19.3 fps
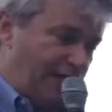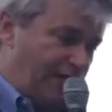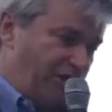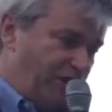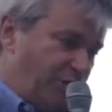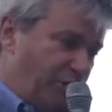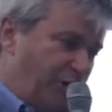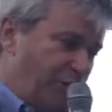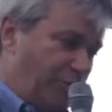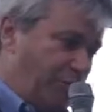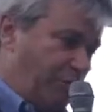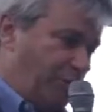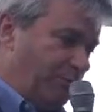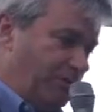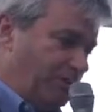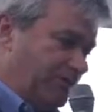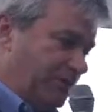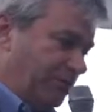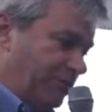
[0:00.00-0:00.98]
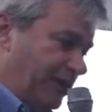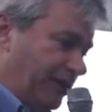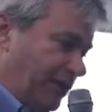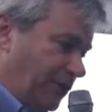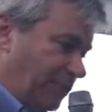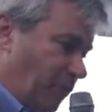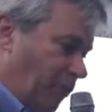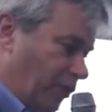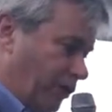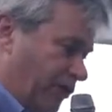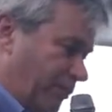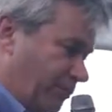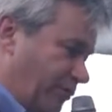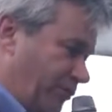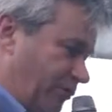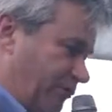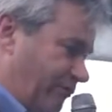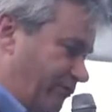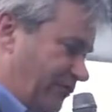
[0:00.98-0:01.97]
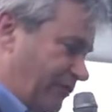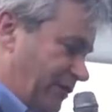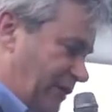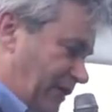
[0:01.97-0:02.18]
UE Boom is completely waterproof,